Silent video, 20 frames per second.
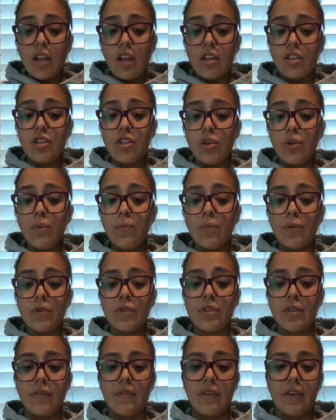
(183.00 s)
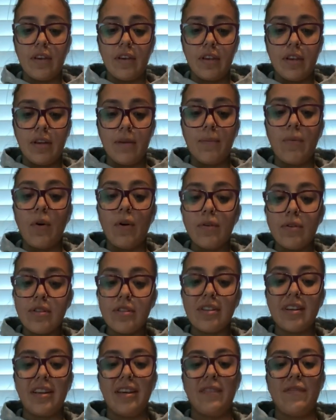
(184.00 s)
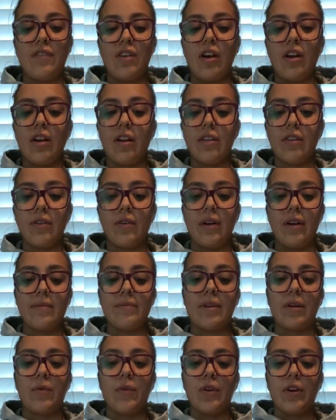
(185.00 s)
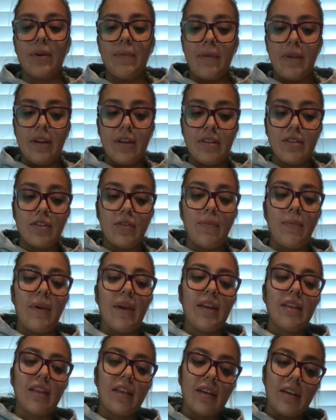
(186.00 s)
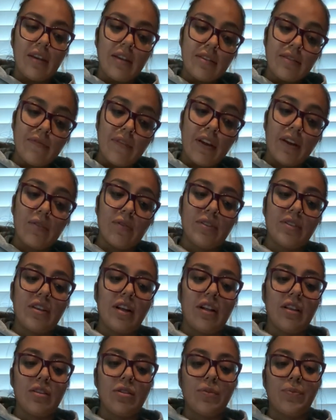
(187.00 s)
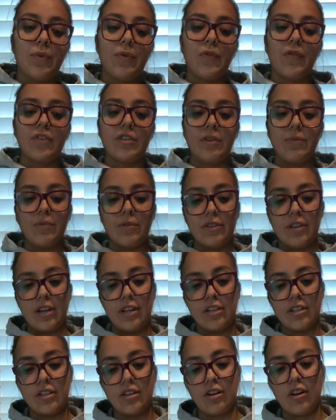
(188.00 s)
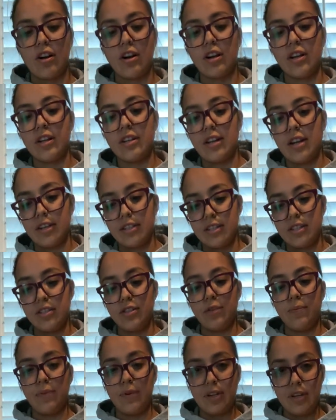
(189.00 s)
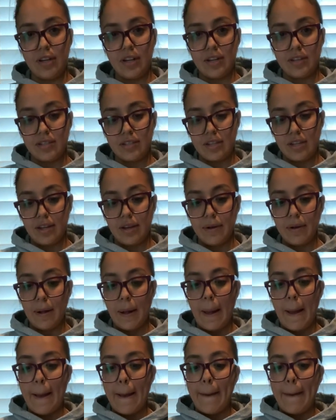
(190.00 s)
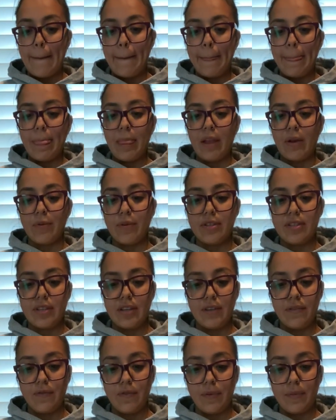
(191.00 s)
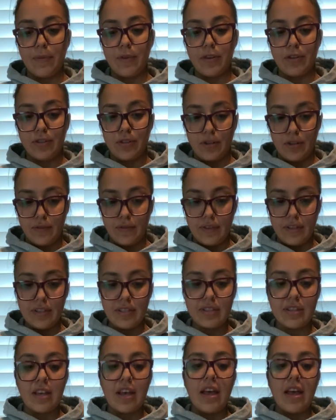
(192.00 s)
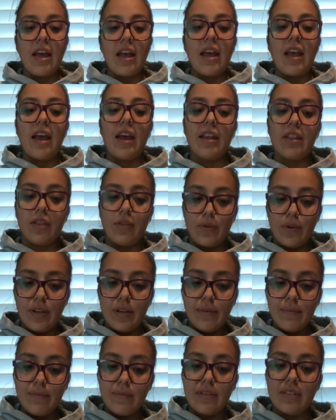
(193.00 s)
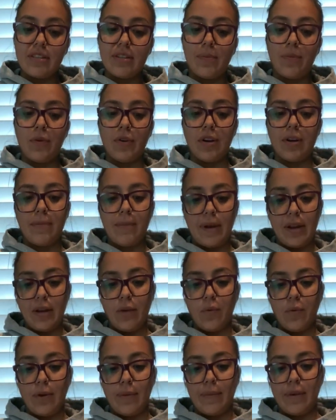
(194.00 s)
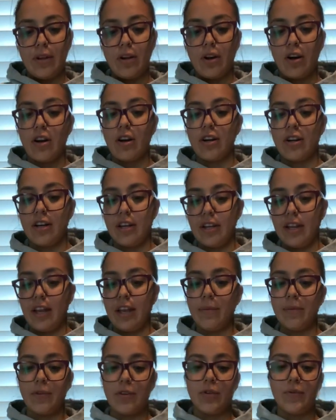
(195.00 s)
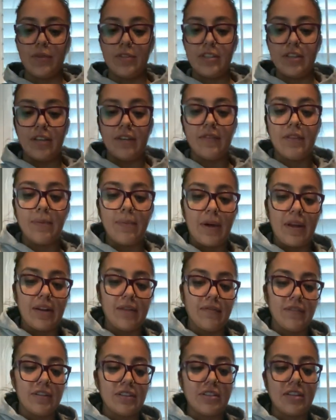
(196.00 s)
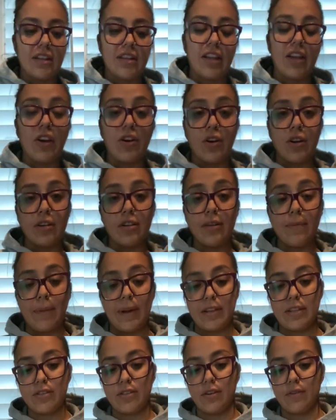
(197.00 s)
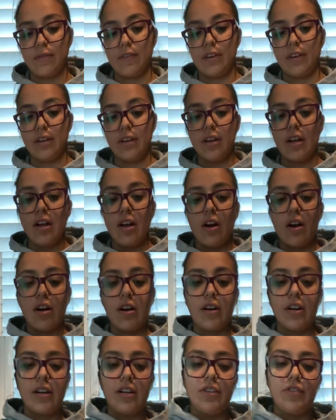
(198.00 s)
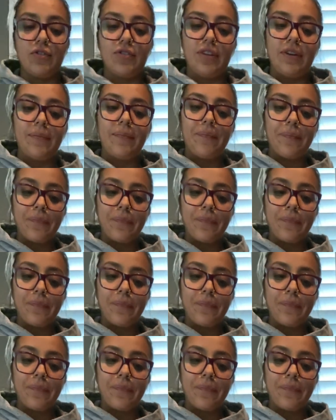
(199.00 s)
2, most, if not all, the crimes that were committed to make these veterans eligible for deportation are connected to PTSD they receive from their service. And 3, these deported men and women are unable to receive the benefits that they earned by serving our country.